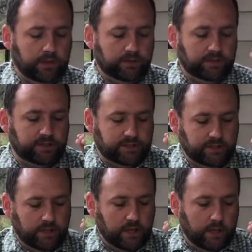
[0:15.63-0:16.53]
just
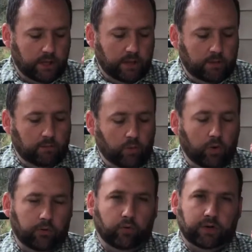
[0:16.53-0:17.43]

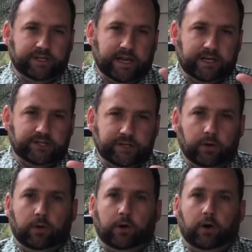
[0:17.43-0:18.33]
more of what's actually
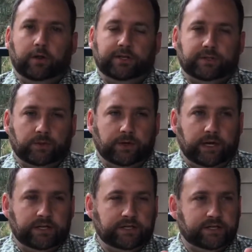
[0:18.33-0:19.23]
going on in the story,
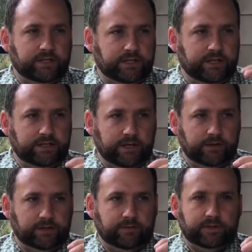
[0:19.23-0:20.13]
not just the
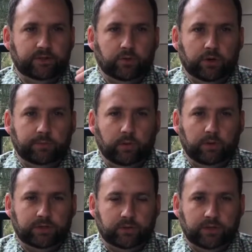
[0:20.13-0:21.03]
details of the story, but
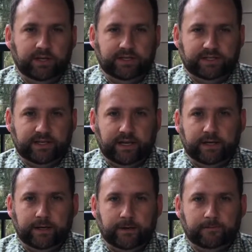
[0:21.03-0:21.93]
what's really at stake
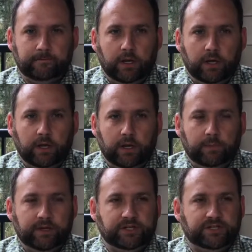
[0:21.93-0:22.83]
here.
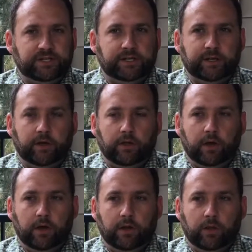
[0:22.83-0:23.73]
Because you see,
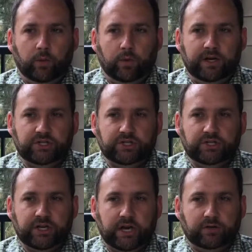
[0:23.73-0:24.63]
the reason
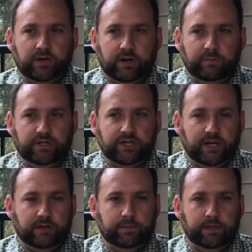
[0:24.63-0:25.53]
Shadrach, Meshach,
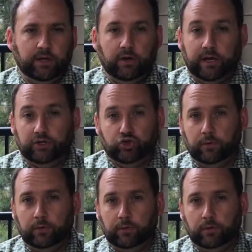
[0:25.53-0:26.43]
and Abednego got in
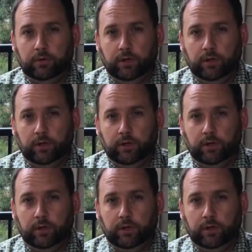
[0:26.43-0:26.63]
trouble